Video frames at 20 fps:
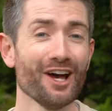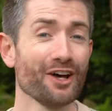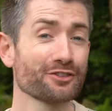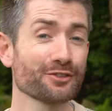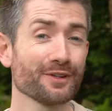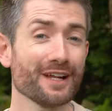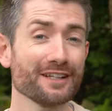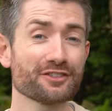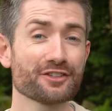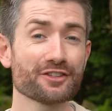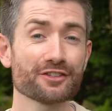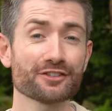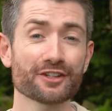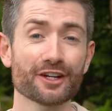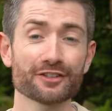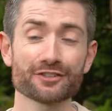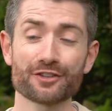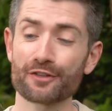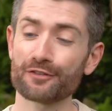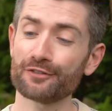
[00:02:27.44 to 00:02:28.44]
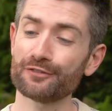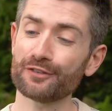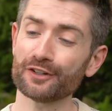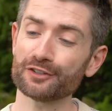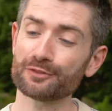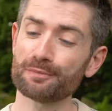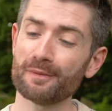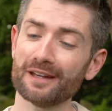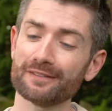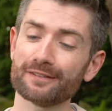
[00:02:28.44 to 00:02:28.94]
So let's discuss the
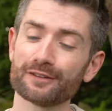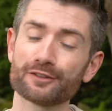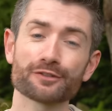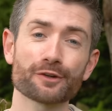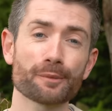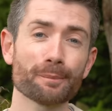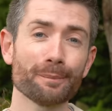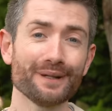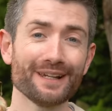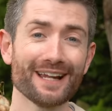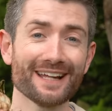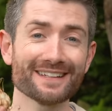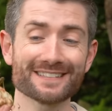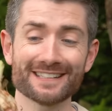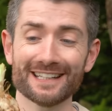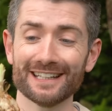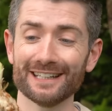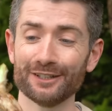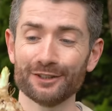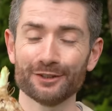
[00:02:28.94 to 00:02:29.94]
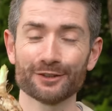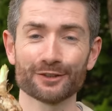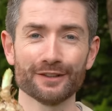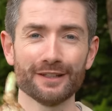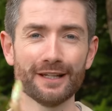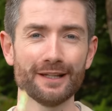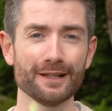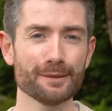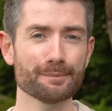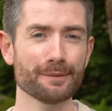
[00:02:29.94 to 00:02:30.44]
first method for planting your
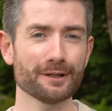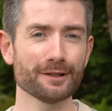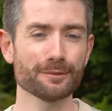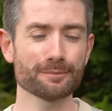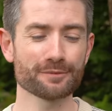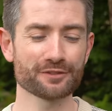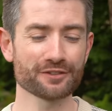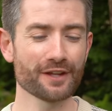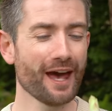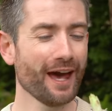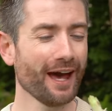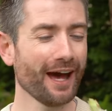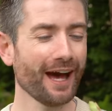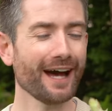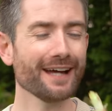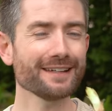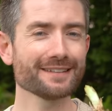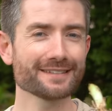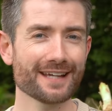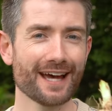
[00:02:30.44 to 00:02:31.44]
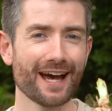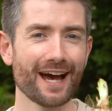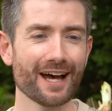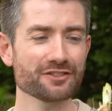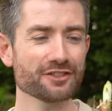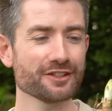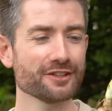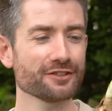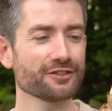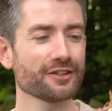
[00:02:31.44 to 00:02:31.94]
lily bulbs. And
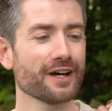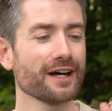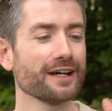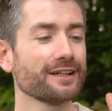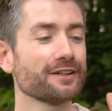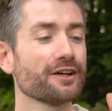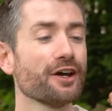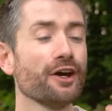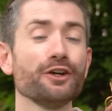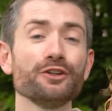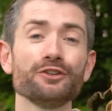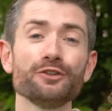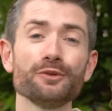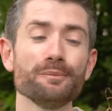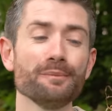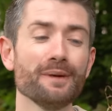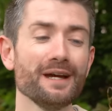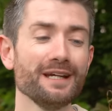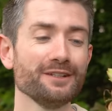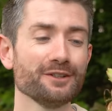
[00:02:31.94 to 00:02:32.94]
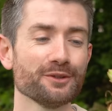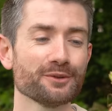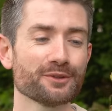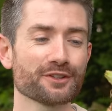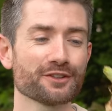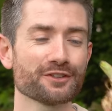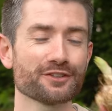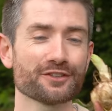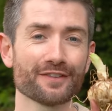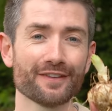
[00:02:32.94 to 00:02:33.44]
as an aside, you may
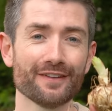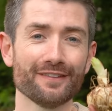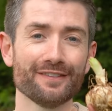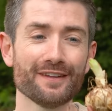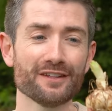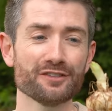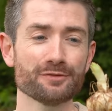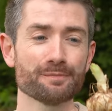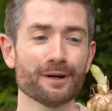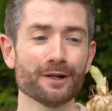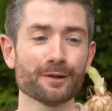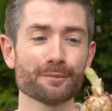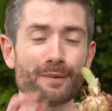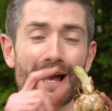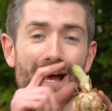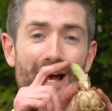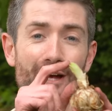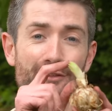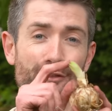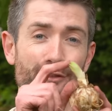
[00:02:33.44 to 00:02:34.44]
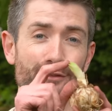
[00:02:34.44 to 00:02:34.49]
notice that this bulb has